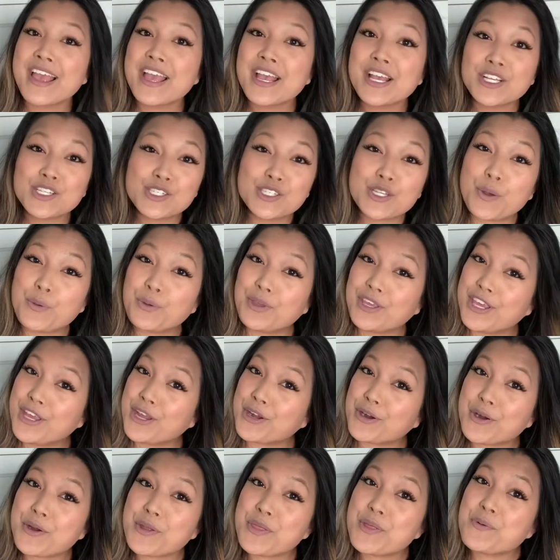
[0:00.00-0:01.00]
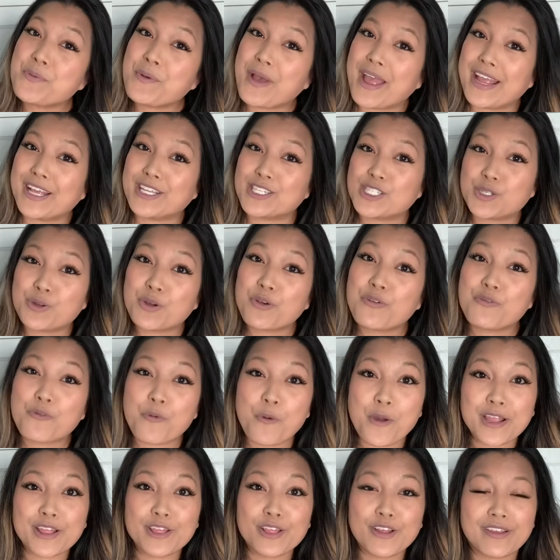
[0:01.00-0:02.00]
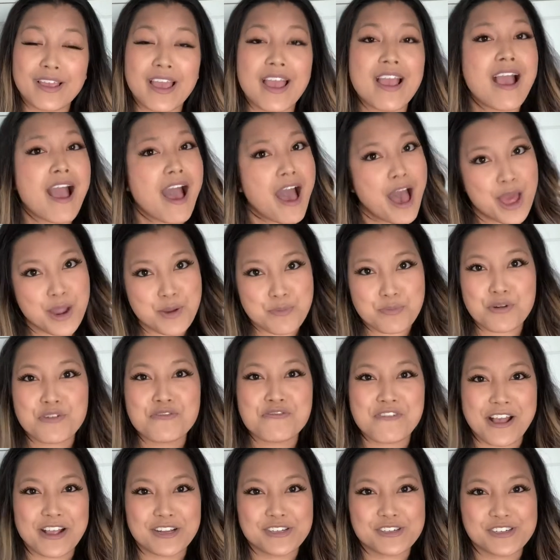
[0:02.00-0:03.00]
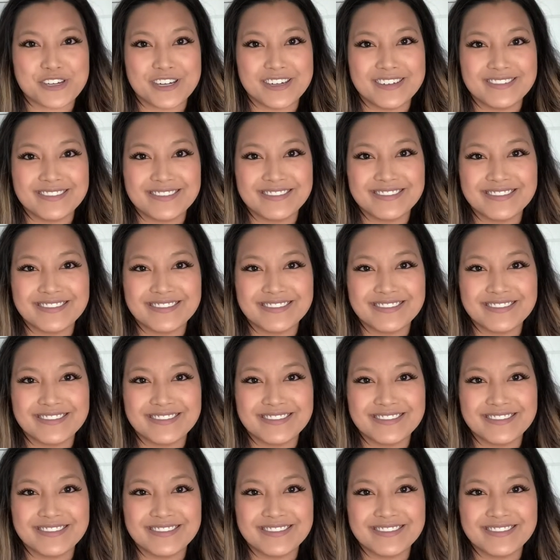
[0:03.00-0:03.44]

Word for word: So here are the ways to avoid looking unprofessional.